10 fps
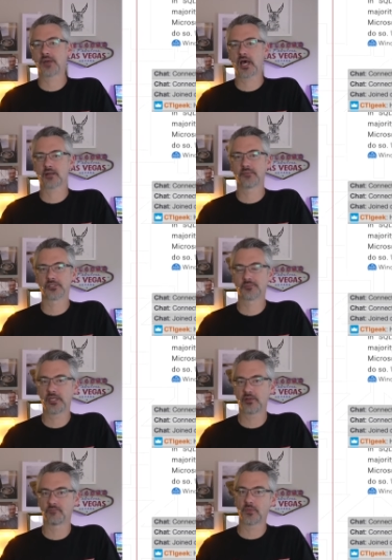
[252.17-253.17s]
bottomless
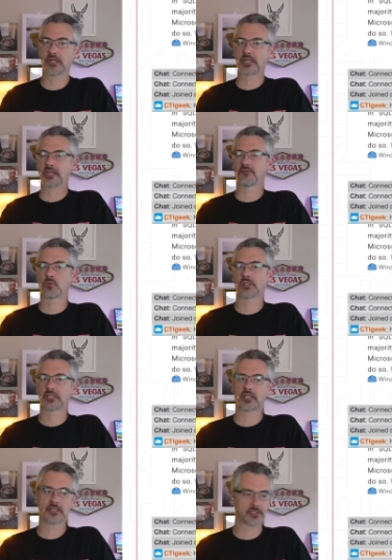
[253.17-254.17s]
pit of money given what
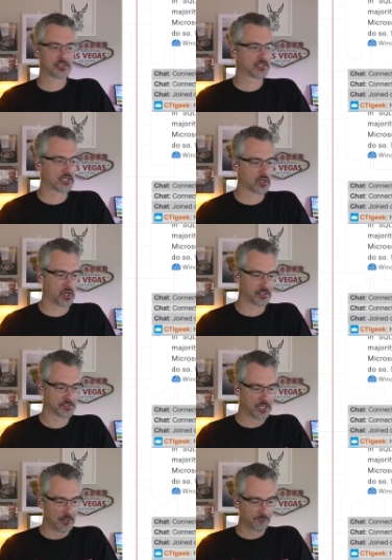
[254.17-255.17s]
the licensing costs.